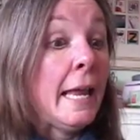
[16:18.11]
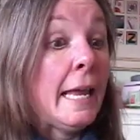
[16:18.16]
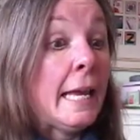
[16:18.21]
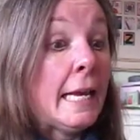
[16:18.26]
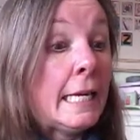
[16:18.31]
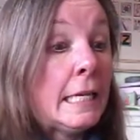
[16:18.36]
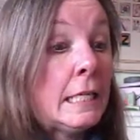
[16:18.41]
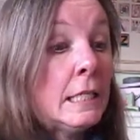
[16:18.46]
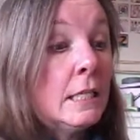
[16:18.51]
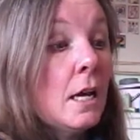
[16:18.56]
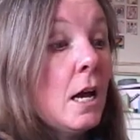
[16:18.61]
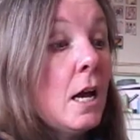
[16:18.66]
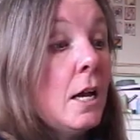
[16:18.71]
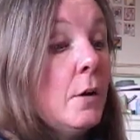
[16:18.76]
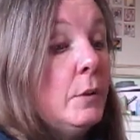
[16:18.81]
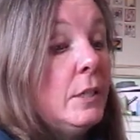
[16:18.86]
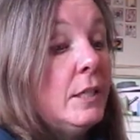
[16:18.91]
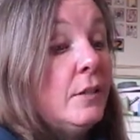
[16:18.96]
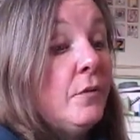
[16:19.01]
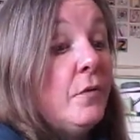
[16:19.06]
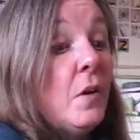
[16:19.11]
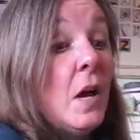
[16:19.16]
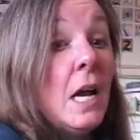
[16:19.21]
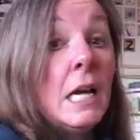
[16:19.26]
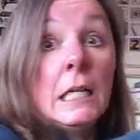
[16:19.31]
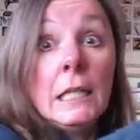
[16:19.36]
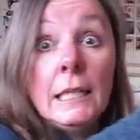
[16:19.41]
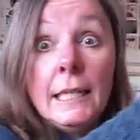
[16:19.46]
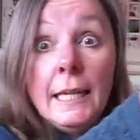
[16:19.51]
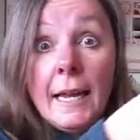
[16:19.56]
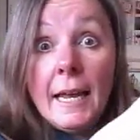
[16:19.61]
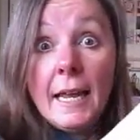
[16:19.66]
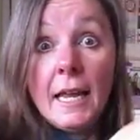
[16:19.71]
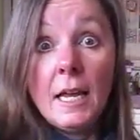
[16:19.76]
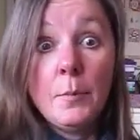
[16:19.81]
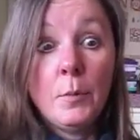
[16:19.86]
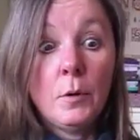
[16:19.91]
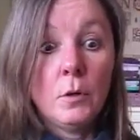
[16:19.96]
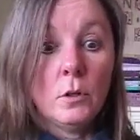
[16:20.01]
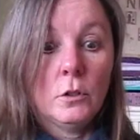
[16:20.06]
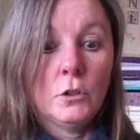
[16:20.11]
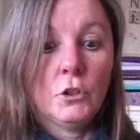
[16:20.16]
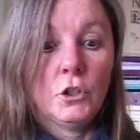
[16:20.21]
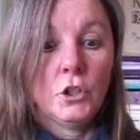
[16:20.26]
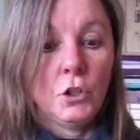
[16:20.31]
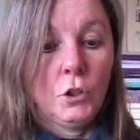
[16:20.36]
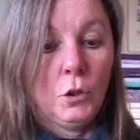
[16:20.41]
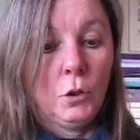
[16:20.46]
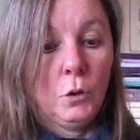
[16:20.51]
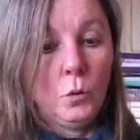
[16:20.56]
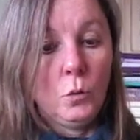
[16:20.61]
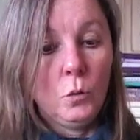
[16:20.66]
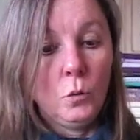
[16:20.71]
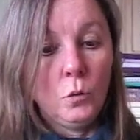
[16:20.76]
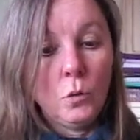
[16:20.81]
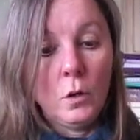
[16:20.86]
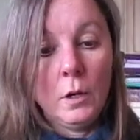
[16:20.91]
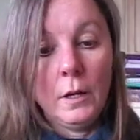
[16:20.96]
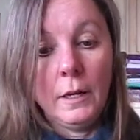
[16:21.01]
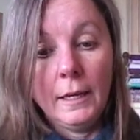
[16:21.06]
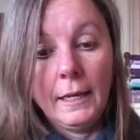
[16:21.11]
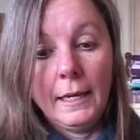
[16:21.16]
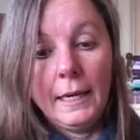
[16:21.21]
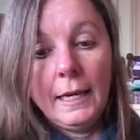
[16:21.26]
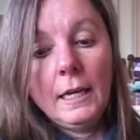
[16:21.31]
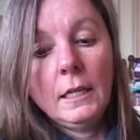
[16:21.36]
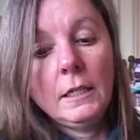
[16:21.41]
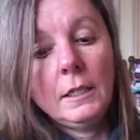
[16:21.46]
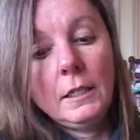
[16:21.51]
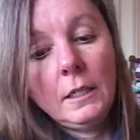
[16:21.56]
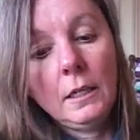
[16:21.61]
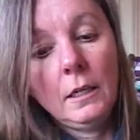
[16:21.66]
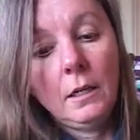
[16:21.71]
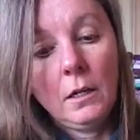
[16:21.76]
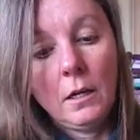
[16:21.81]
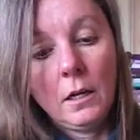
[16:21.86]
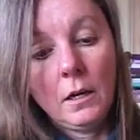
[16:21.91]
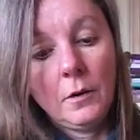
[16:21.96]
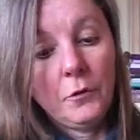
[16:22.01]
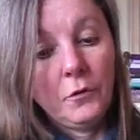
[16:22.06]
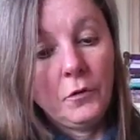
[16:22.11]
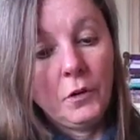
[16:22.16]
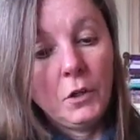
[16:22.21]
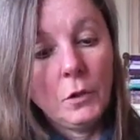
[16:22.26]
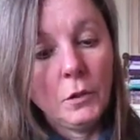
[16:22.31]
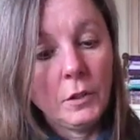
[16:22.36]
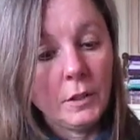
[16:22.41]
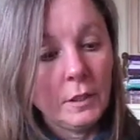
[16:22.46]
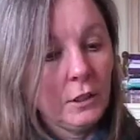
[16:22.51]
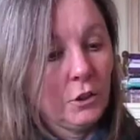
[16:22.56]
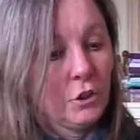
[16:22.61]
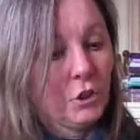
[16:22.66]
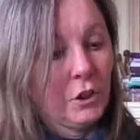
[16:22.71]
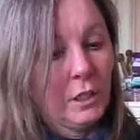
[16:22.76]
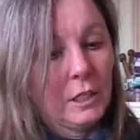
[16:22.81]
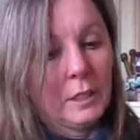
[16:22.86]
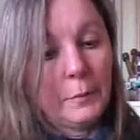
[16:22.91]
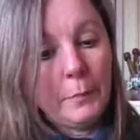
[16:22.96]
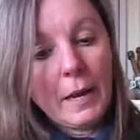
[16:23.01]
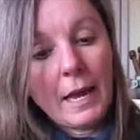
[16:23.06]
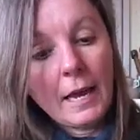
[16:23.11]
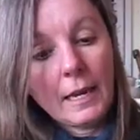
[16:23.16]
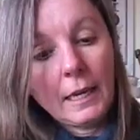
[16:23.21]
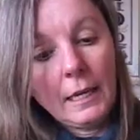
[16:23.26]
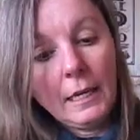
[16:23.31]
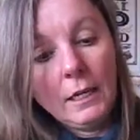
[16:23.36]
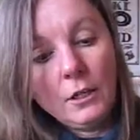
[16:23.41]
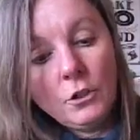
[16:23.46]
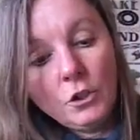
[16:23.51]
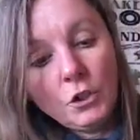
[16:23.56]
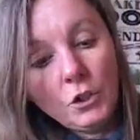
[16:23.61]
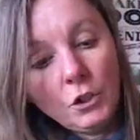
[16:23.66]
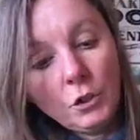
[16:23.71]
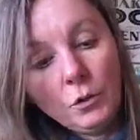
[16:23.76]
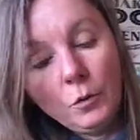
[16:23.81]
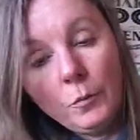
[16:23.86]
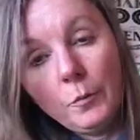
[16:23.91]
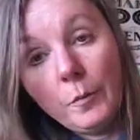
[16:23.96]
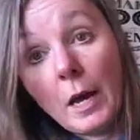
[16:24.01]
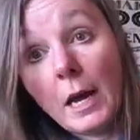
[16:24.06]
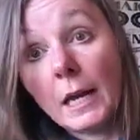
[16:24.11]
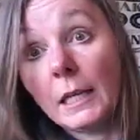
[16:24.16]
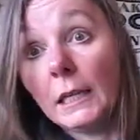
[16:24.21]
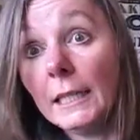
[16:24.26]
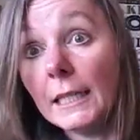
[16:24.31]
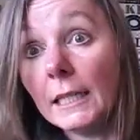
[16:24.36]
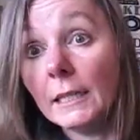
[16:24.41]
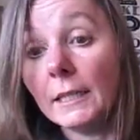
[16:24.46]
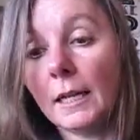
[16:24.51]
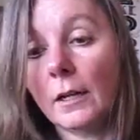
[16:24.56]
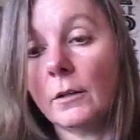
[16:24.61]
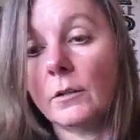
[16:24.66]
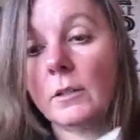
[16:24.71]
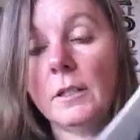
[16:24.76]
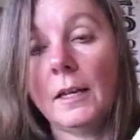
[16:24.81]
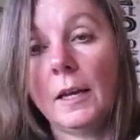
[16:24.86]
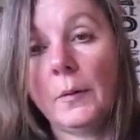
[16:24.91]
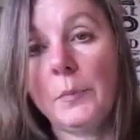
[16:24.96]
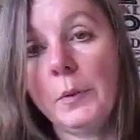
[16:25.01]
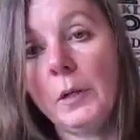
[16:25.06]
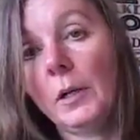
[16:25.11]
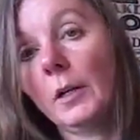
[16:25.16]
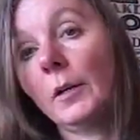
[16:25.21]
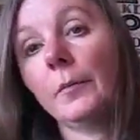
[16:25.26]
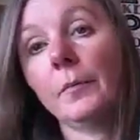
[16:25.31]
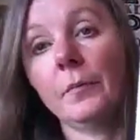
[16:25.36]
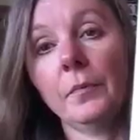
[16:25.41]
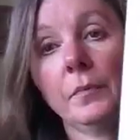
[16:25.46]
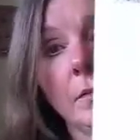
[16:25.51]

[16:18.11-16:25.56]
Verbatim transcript: And I was finally able to get a few stitches back into my Leeds House sampler.